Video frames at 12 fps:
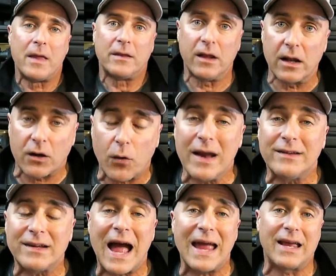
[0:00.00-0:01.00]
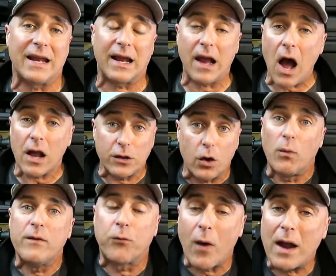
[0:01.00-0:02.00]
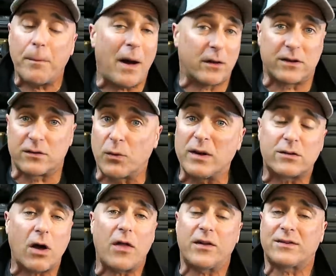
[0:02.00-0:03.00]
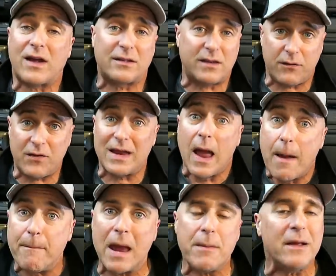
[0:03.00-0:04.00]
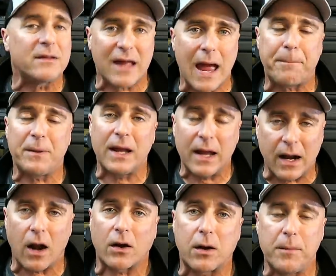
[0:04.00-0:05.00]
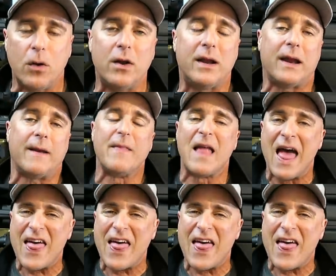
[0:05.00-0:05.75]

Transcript: Did a crazy guy get a gun? You know, we've read about this. We saw this on TV. Maybe it's happening in our community.